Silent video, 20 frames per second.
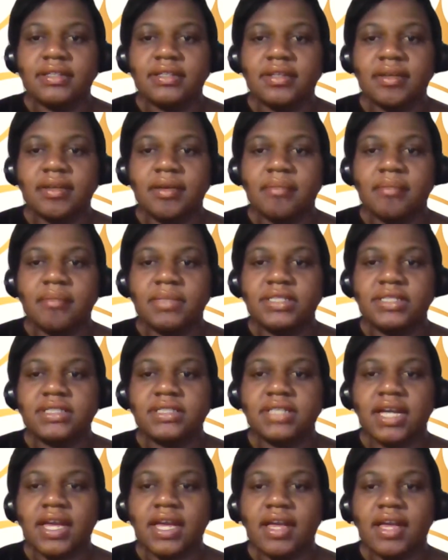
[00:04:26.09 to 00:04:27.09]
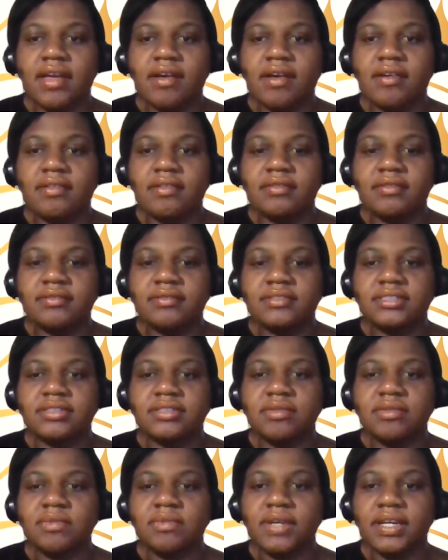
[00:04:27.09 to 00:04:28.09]
Michelle,
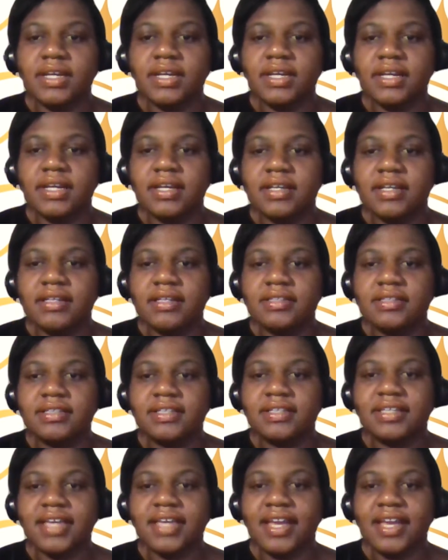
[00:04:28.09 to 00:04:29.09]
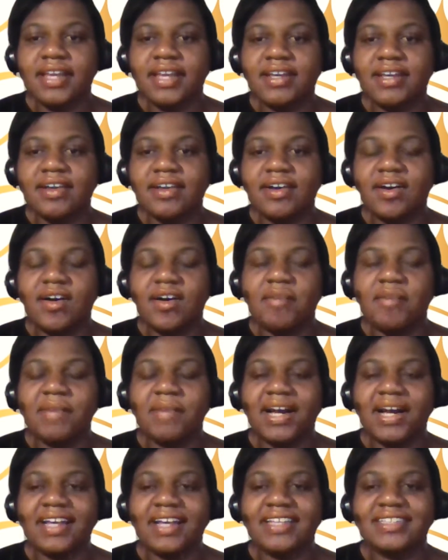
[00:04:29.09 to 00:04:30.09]
Sharia, Lakita, all
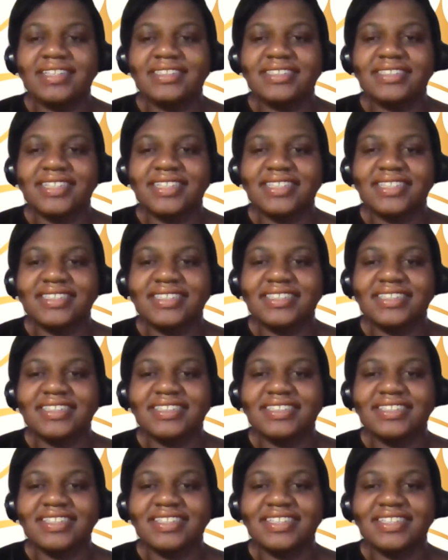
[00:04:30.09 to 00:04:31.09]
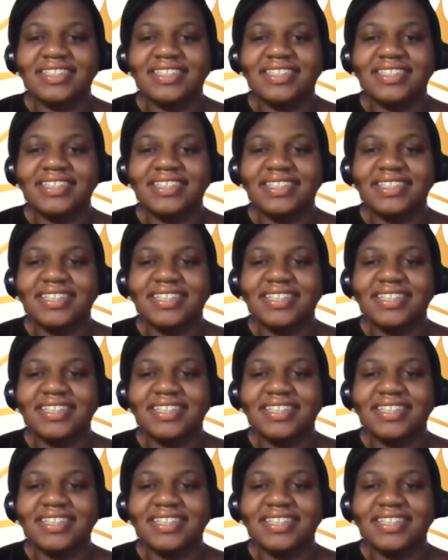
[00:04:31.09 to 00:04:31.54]
my consistency.